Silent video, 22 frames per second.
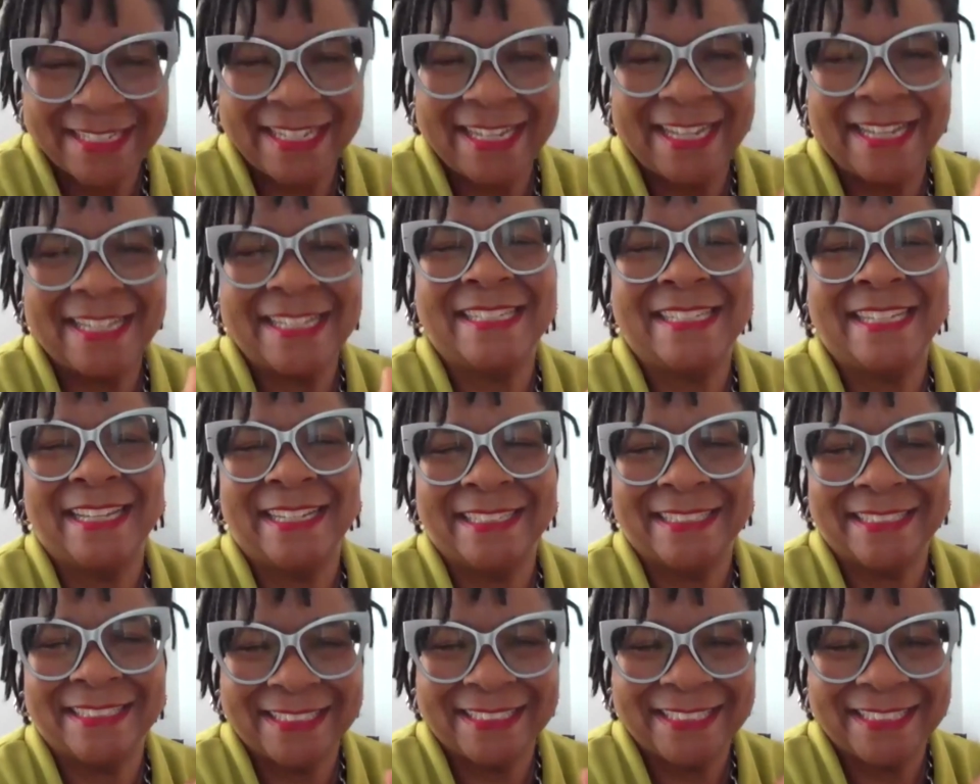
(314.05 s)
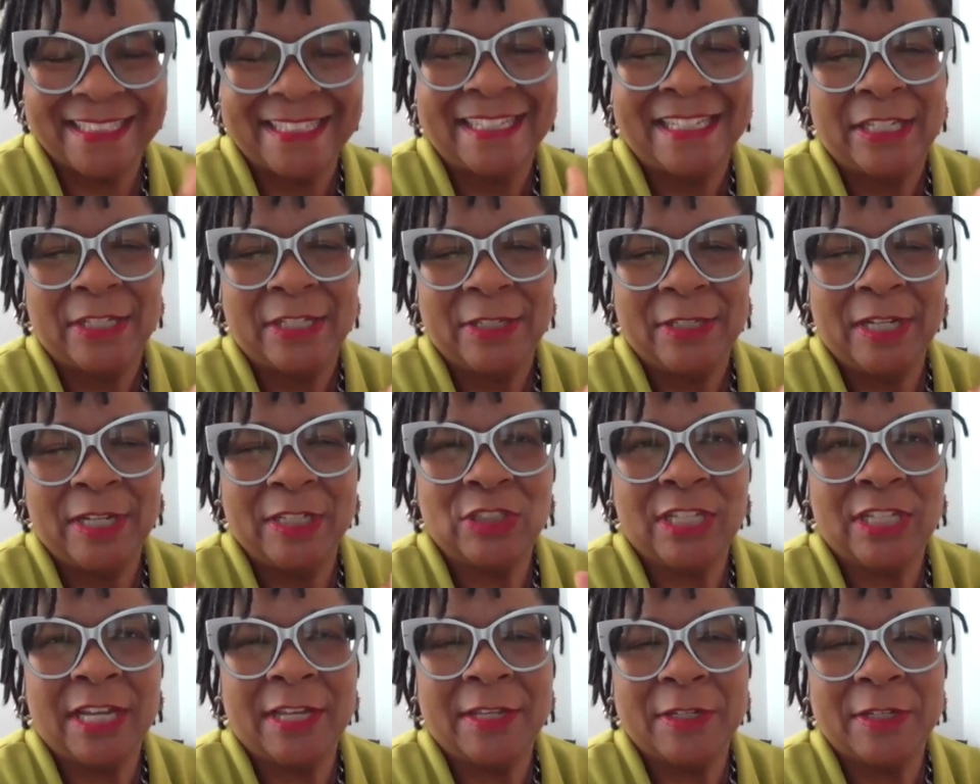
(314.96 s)
yes, yes. Young
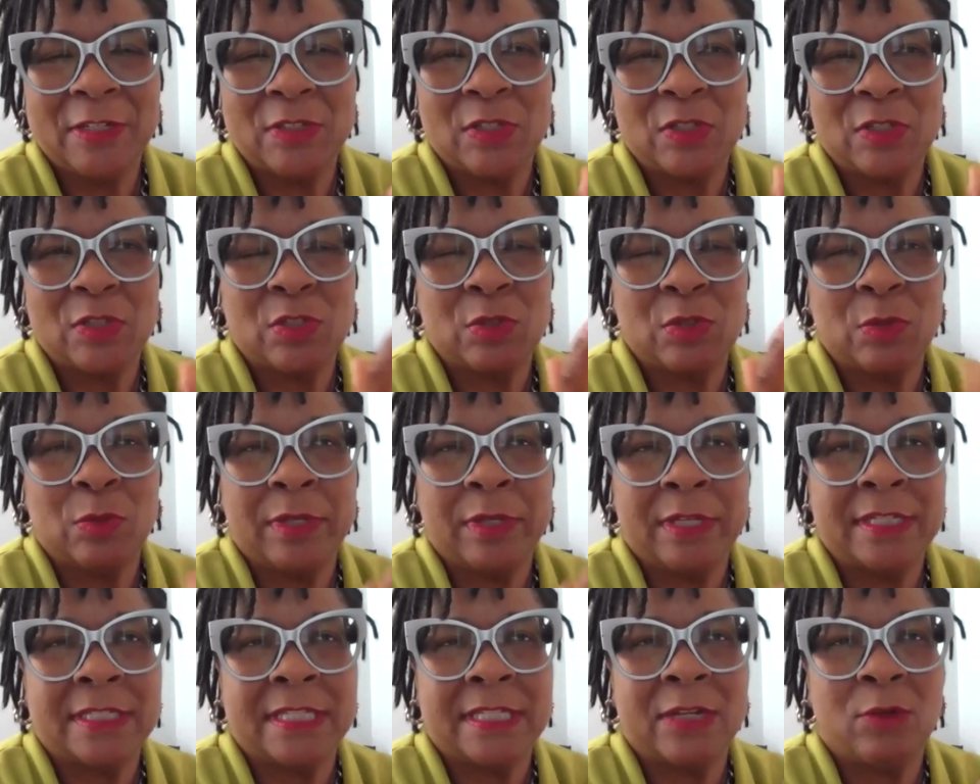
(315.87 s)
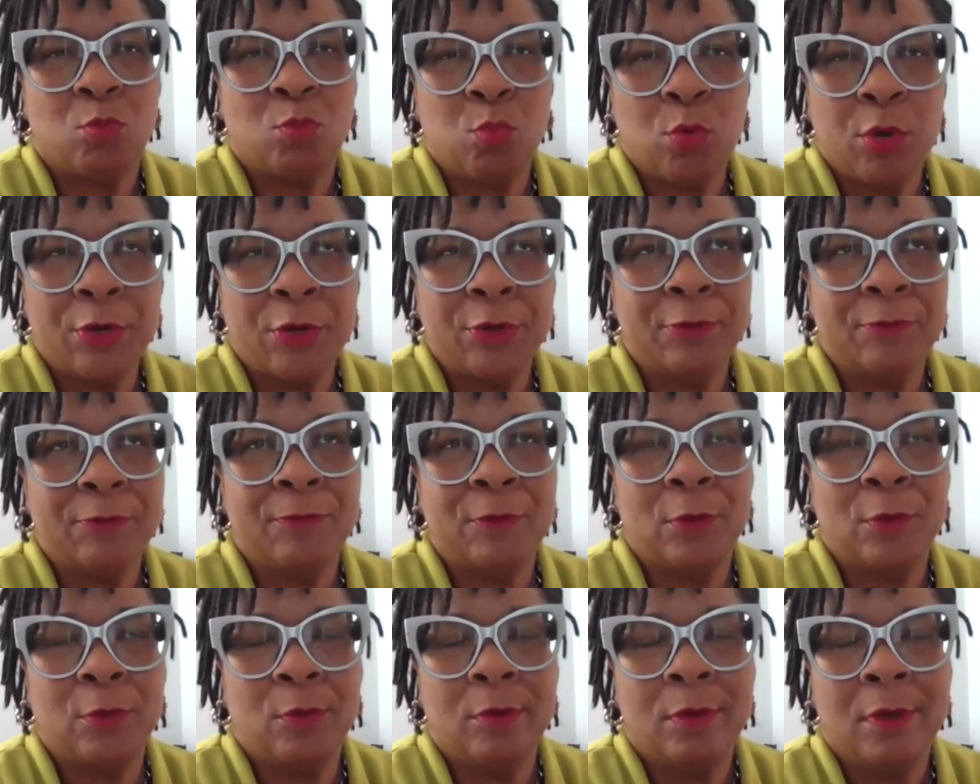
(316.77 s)
Child Institute is a
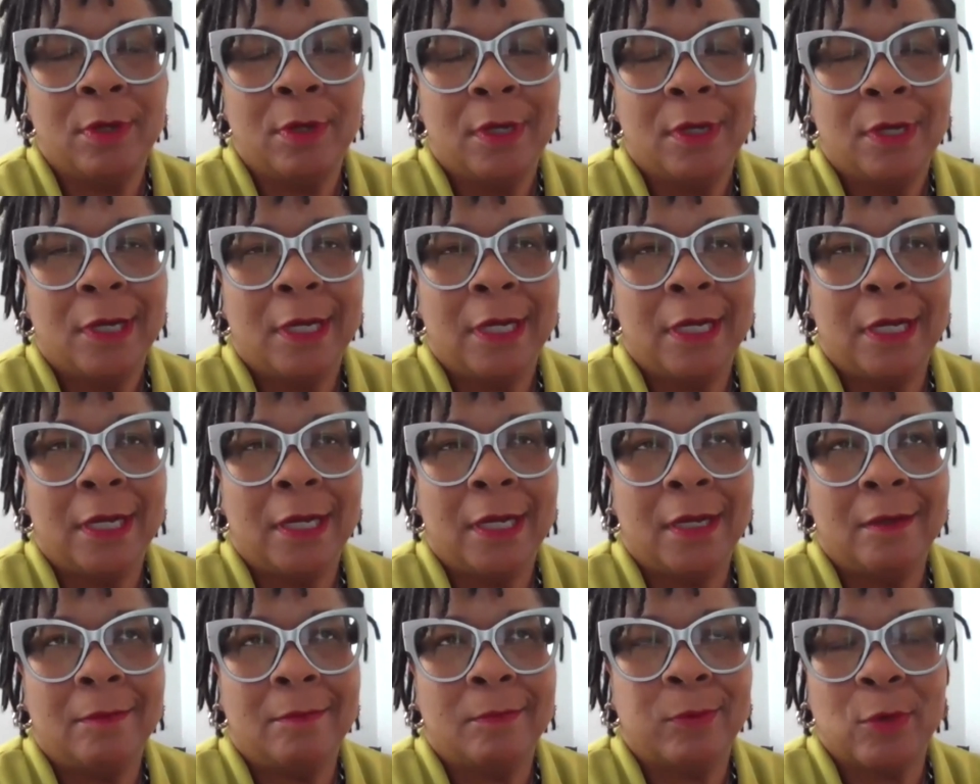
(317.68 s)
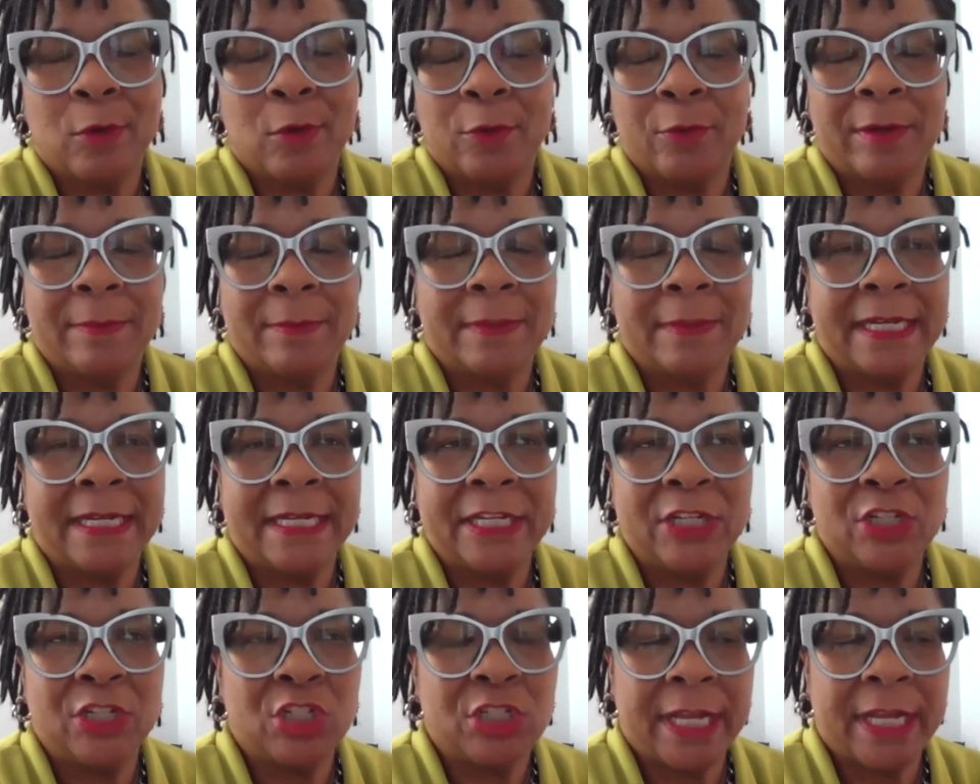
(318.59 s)
wonderful program that
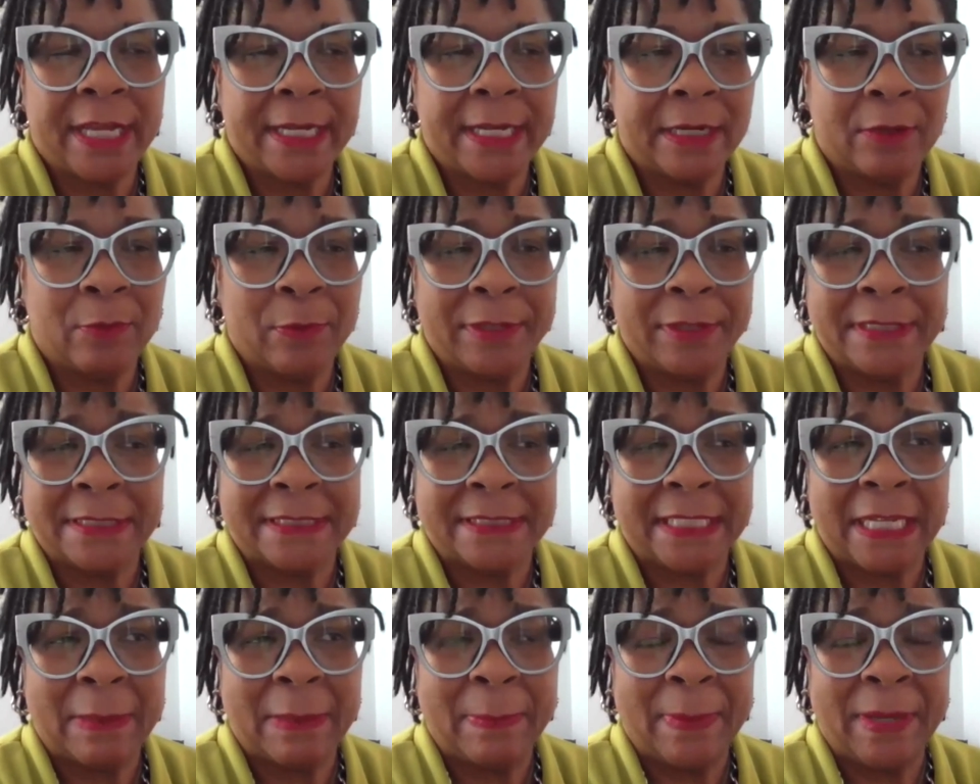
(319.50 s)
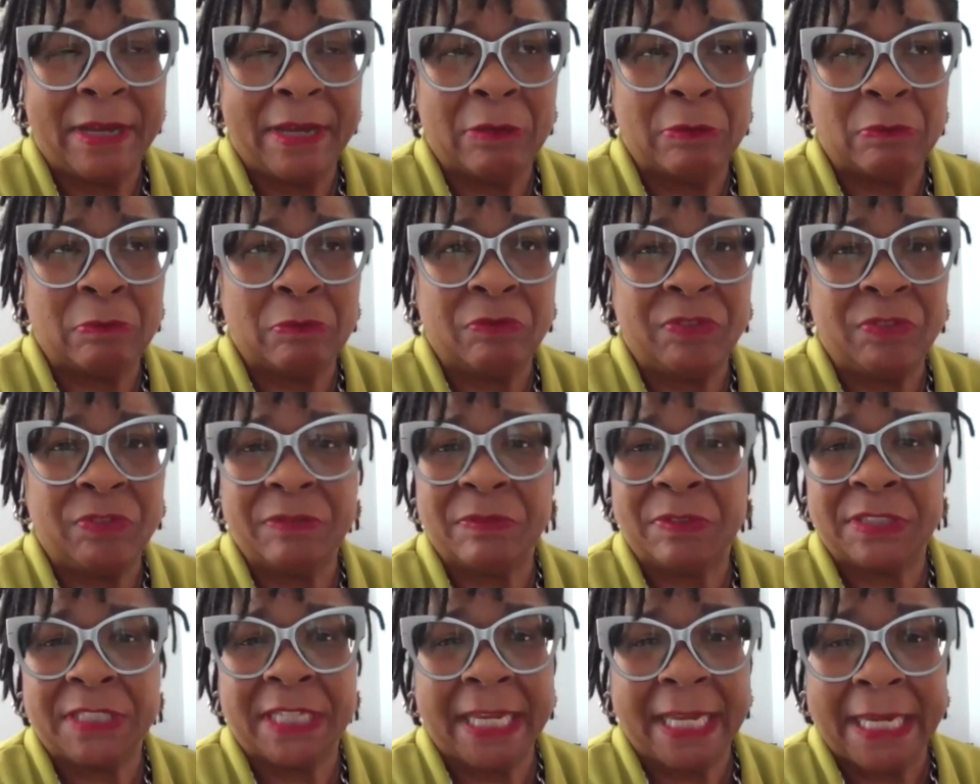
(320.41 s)
initiated, I want to say about
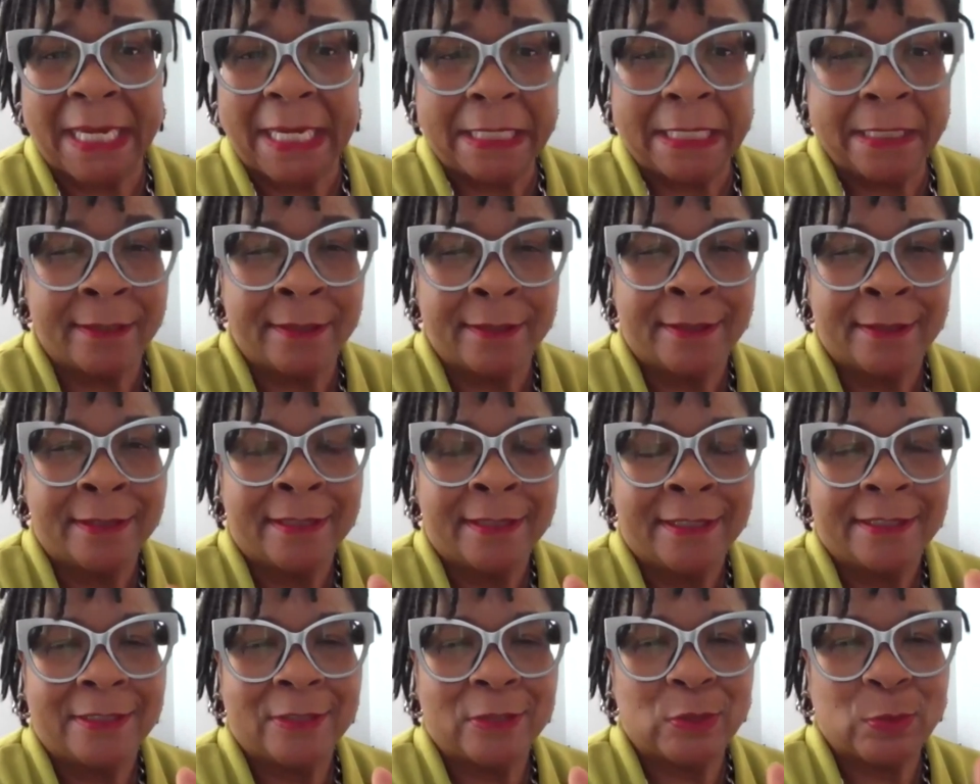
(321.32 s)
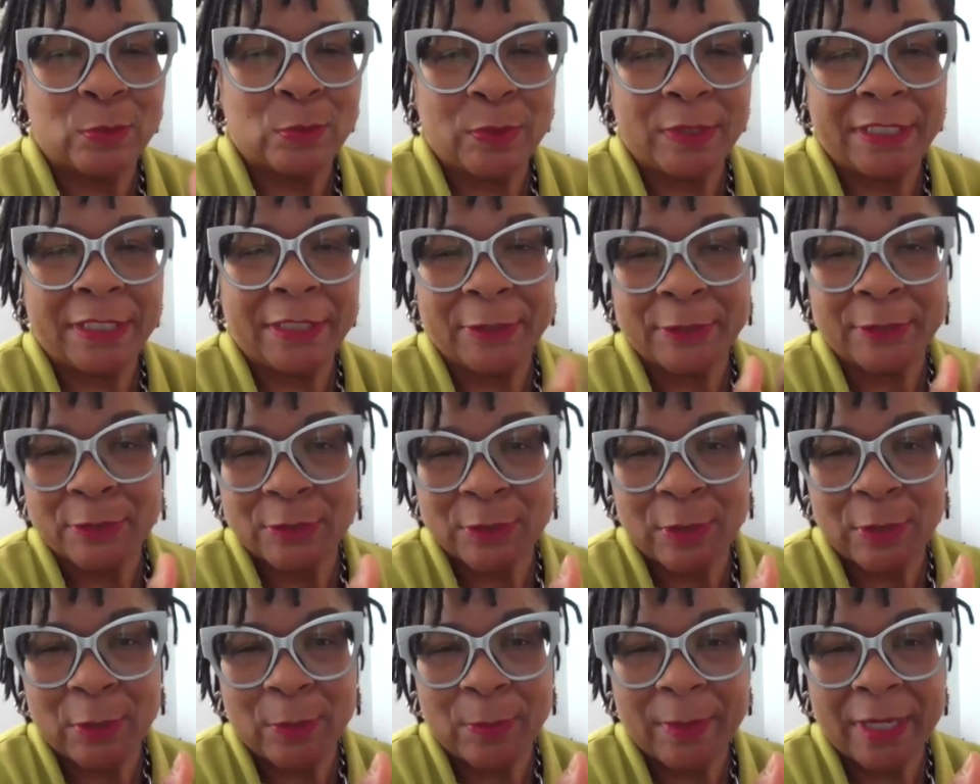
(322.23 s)
15 to 20 years
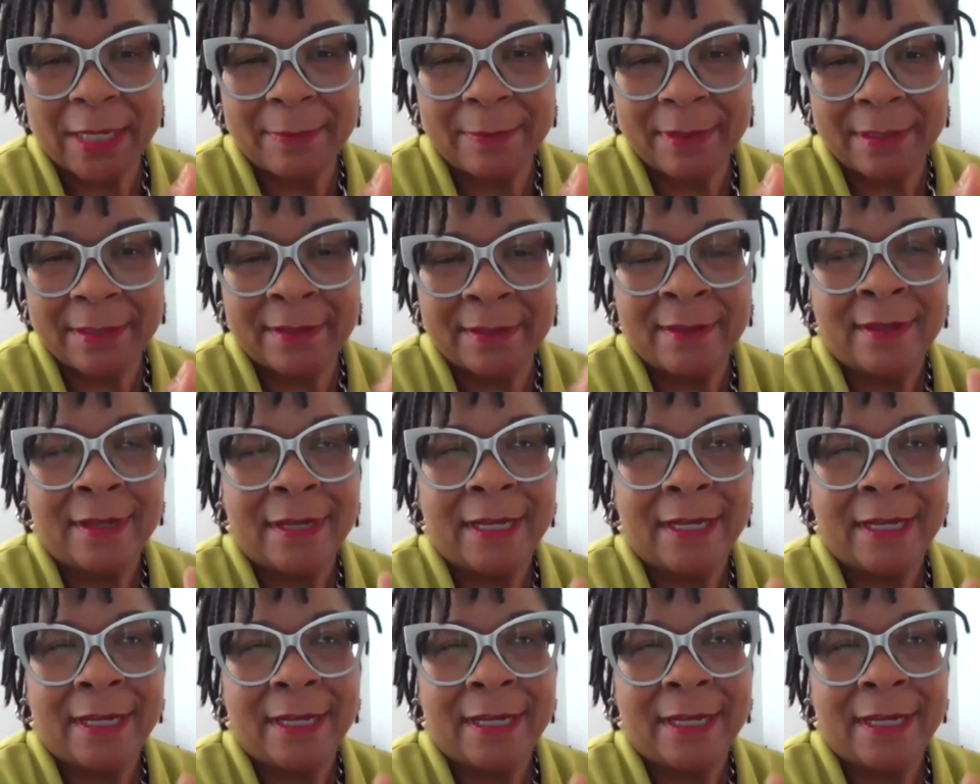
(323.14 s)
ago, maybe.